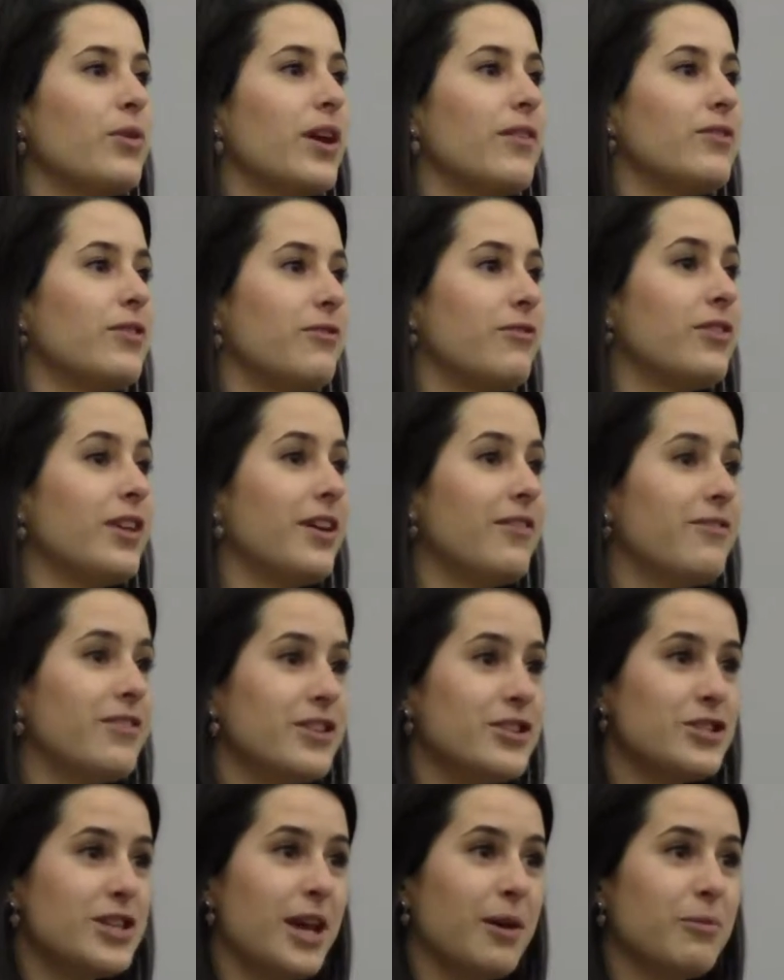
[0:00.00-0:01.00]
we have to fillet
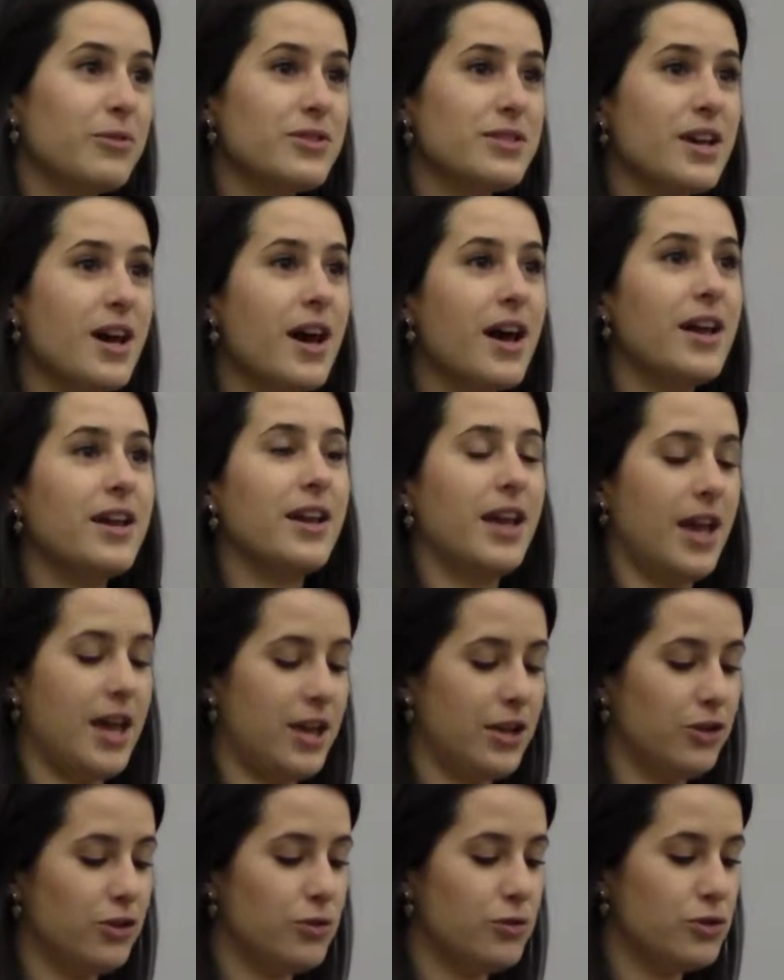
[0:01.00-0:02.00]
fish tableside,
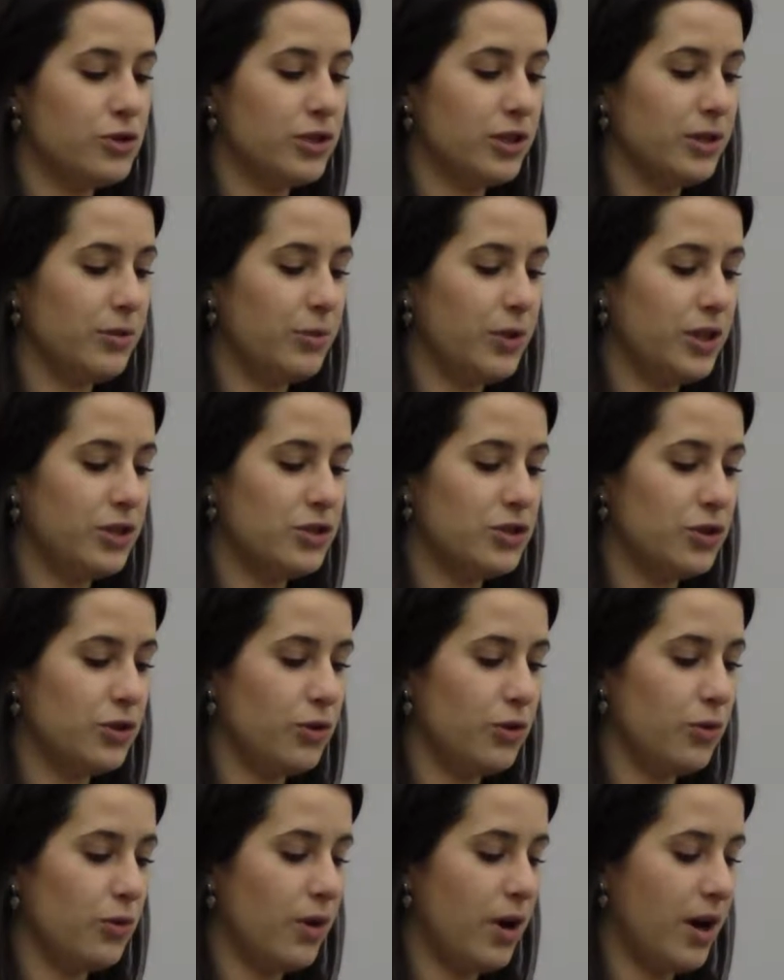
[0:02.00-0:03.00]
and usually we
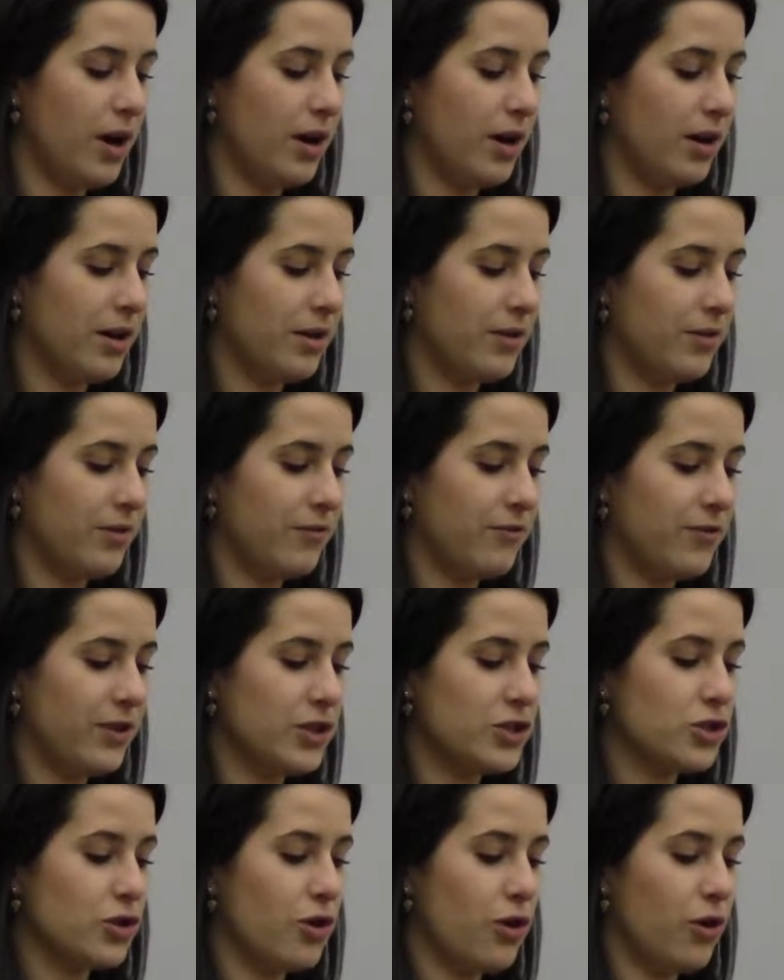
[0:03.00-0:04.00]
do a
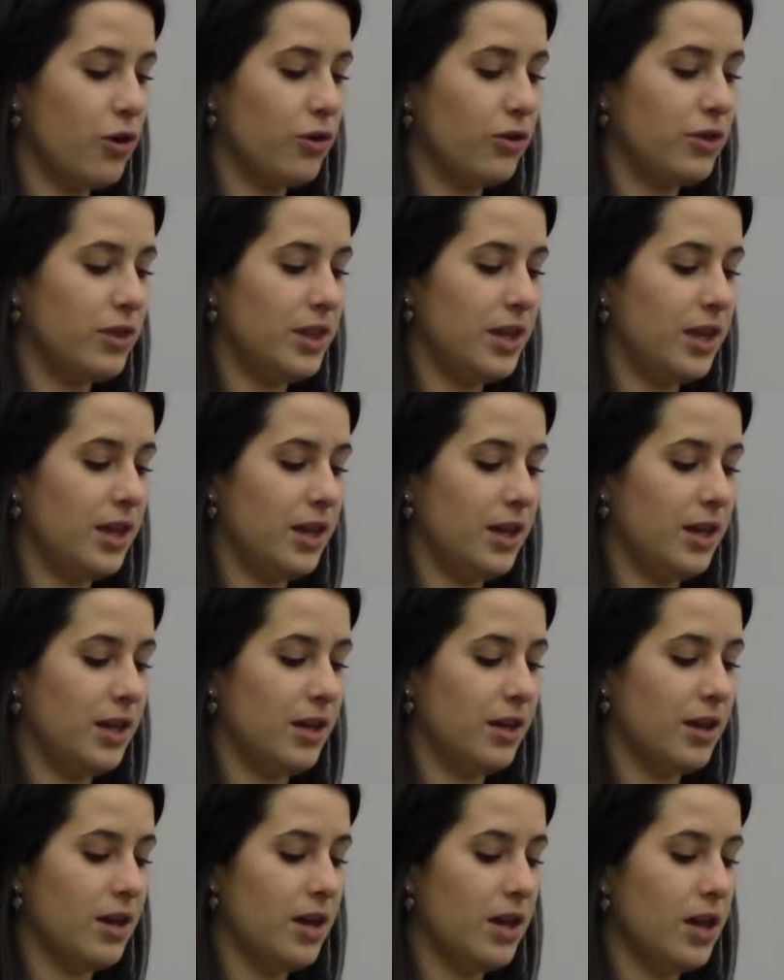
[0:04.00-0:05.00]
fish called
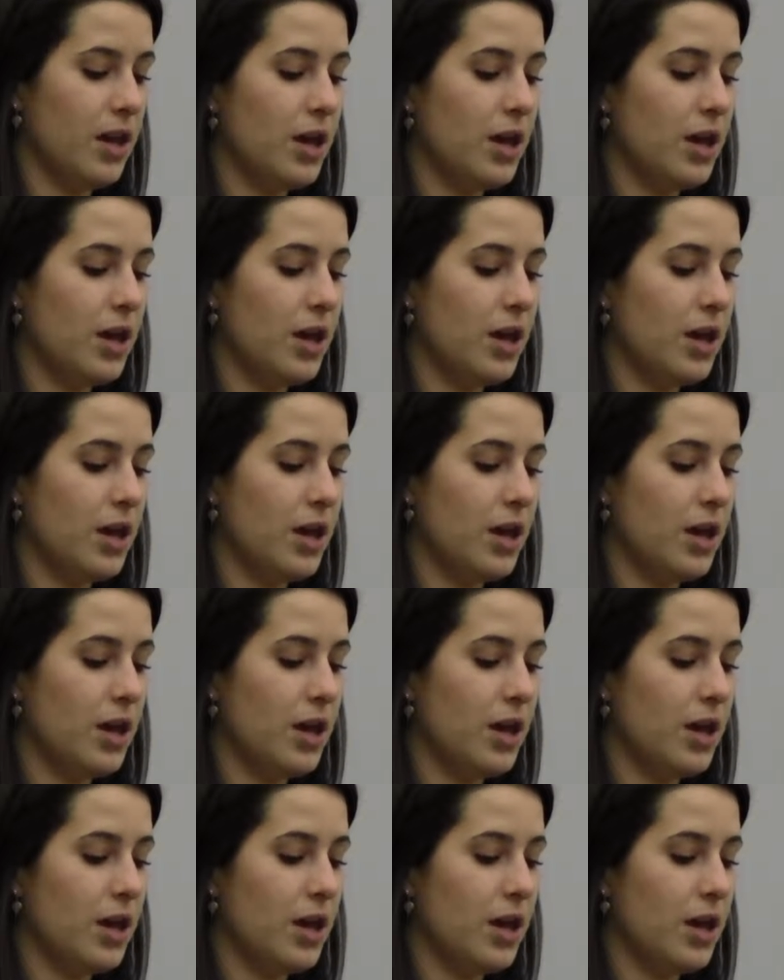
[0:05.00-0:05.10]
the